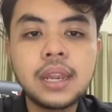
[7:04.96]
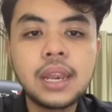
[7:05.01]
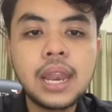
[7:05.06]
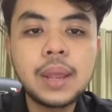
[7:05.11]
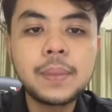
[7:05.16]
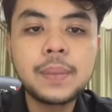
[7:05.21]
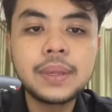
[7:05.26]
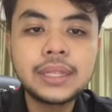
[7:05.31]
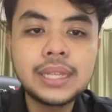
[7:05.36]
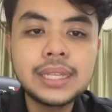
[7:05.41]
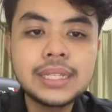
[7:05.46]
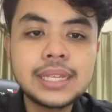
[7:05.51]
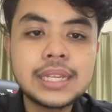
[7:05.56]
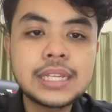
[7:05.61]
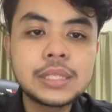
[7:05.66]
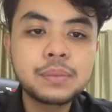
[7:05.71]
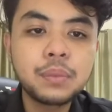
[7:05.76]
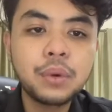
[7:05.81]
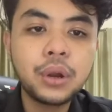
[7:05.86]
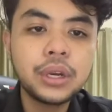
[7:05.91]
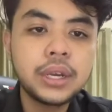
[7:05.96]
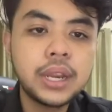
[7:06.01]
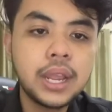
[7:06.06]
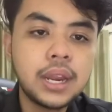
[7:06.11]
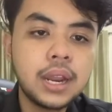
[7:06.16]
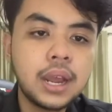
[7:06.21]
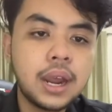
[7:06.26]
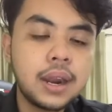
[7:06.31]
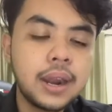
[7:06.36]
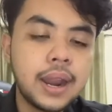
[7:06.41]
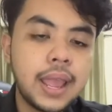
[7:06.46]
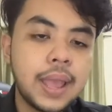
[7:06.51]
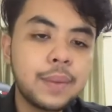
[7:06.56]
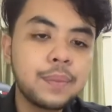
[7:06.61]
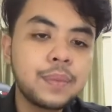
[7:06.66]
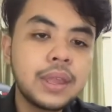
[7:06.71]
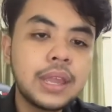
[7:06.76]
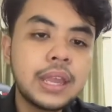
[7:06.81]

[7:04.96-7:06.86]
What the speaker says: liabilities is more than RM